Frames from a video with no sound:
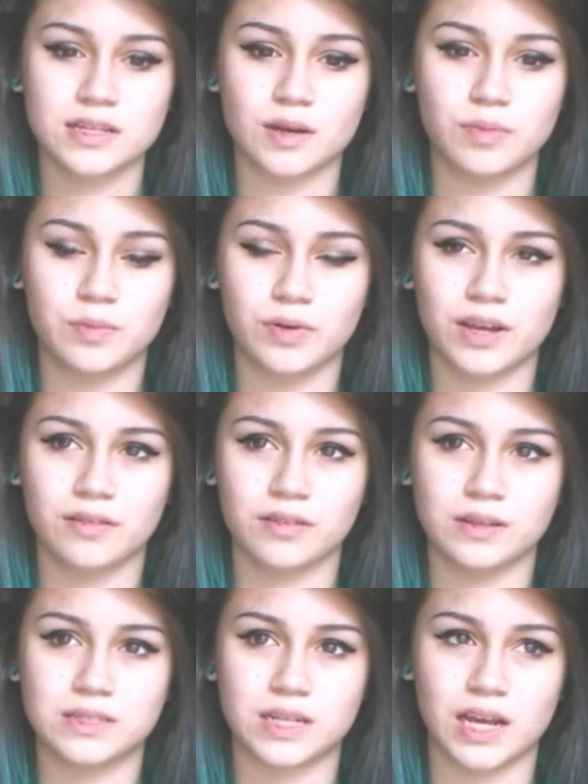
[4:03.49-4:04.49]
some people can't
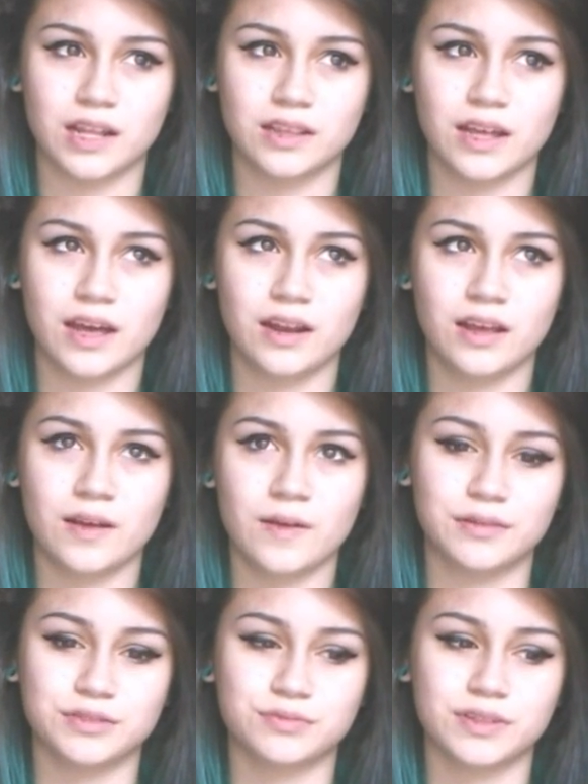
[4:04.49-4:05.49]
really stand that.
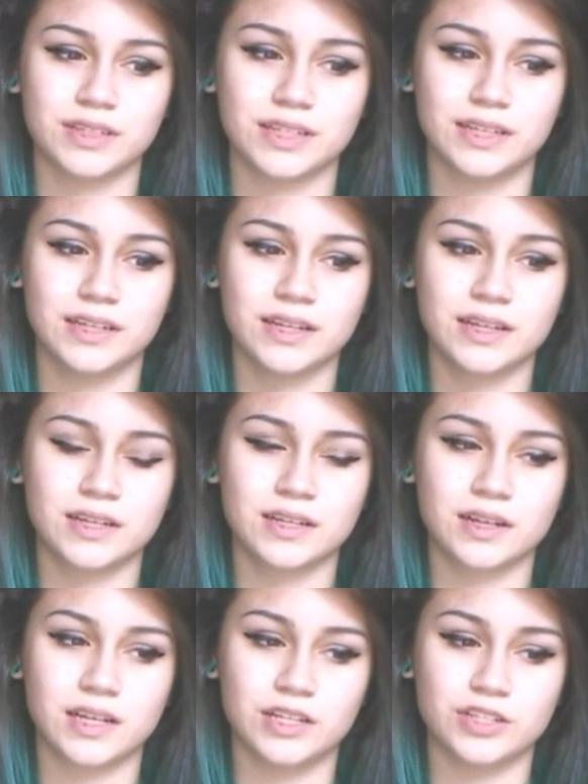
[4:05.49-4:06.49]
I was really
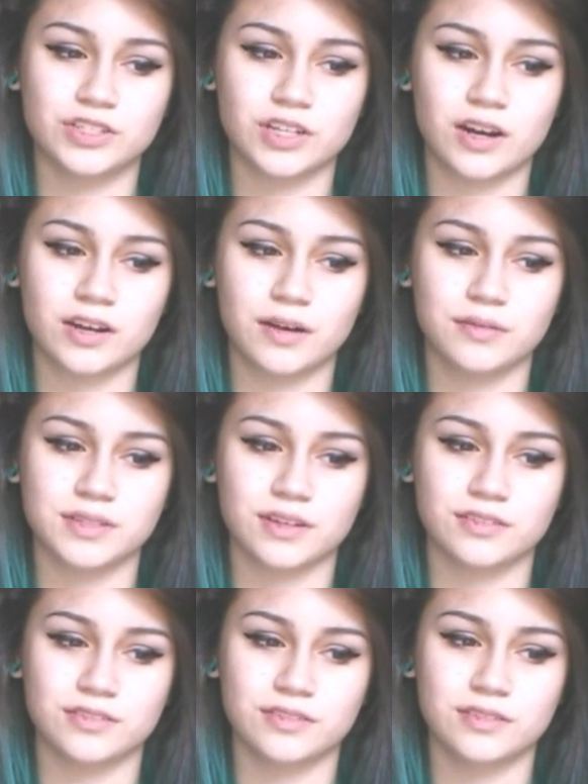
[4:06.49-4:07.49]
in shock. I was
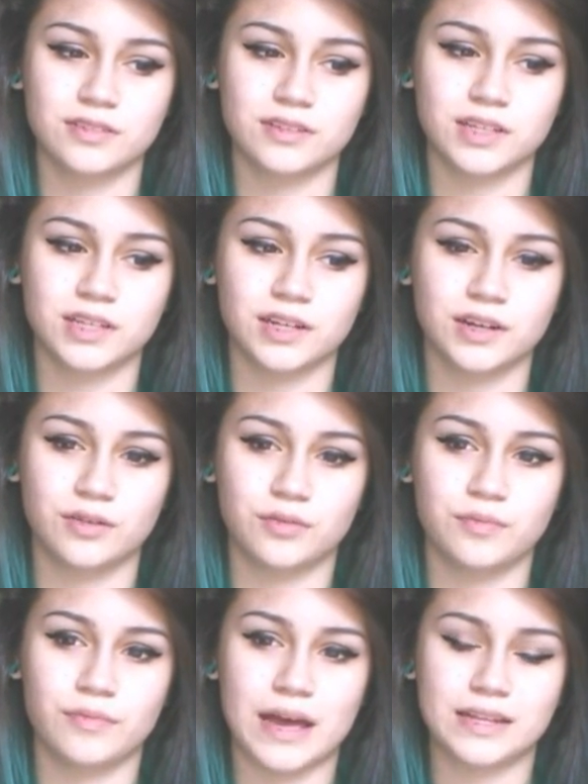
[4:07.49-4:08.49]
on, you know,
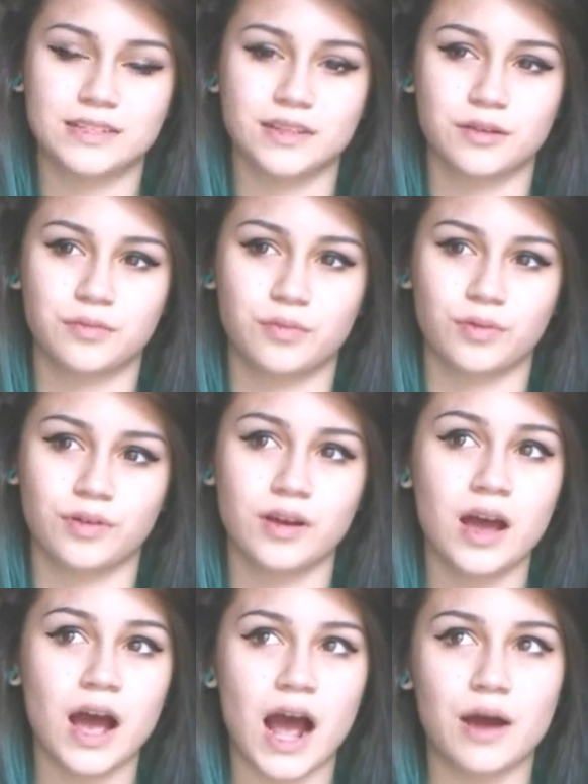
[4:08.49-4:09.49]
meds that were,
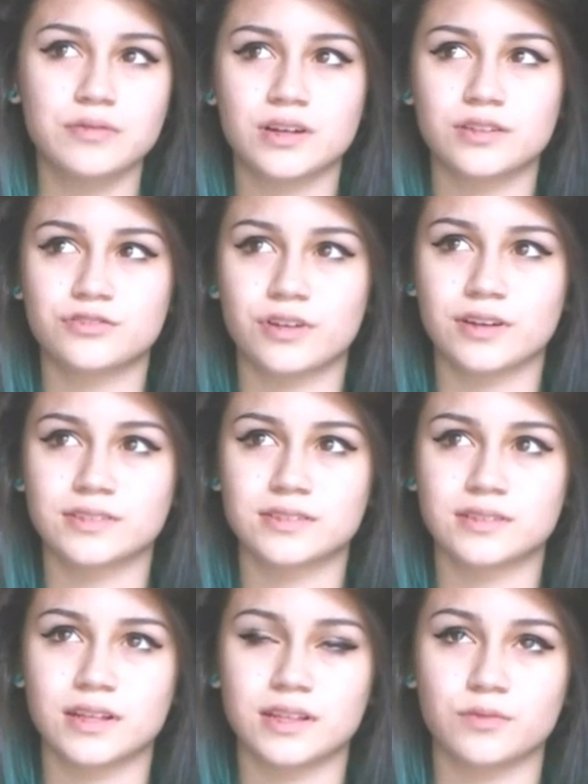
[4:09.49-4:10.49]
I was on
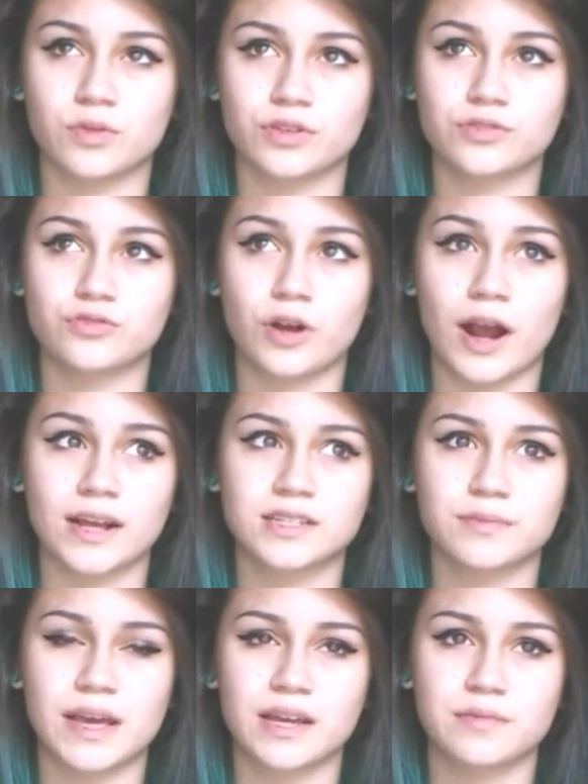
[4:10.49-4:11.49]
drugs that were trying
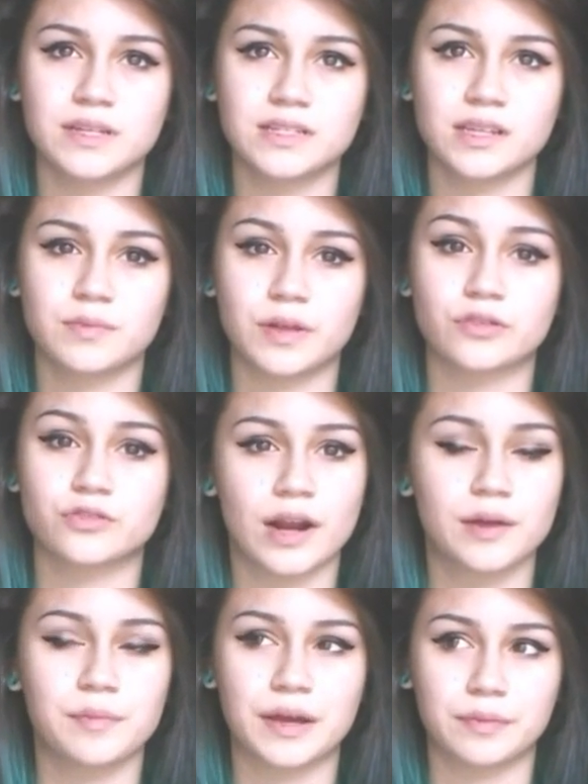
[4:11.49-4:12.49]
to make me sleep. They were
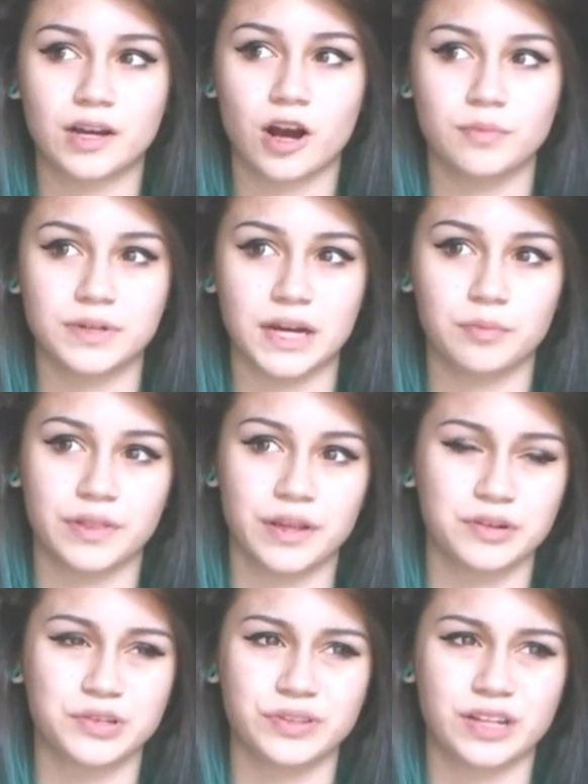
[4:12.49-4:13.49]
trying to make me calm down, but they
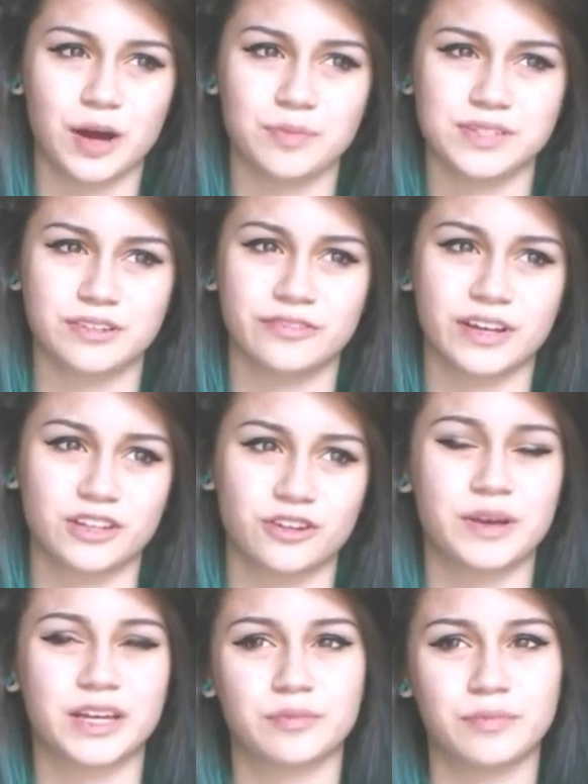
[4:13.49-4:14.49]
were doing the opposite effect. They
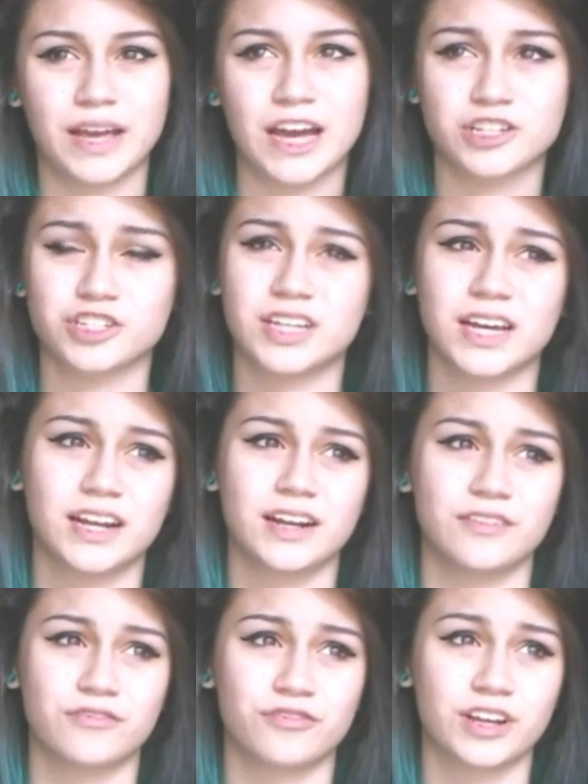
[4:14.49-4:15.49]
were making me
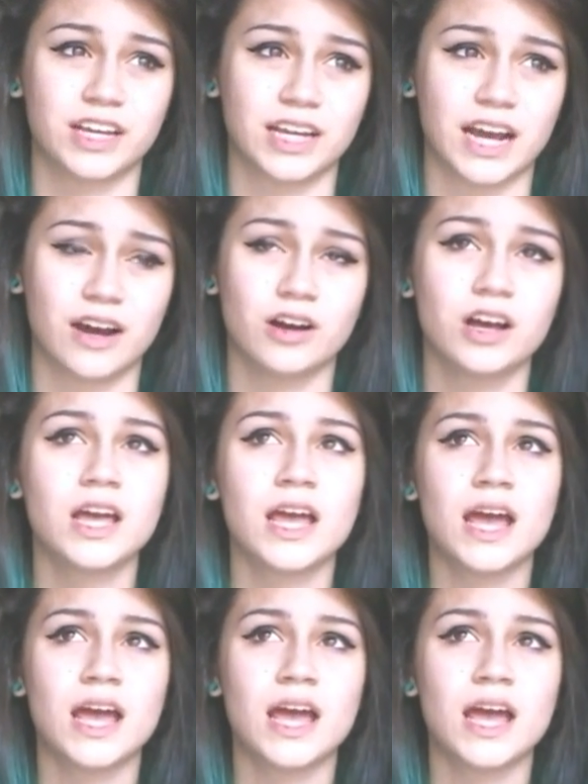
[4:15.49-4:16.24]
agitated and freaking out,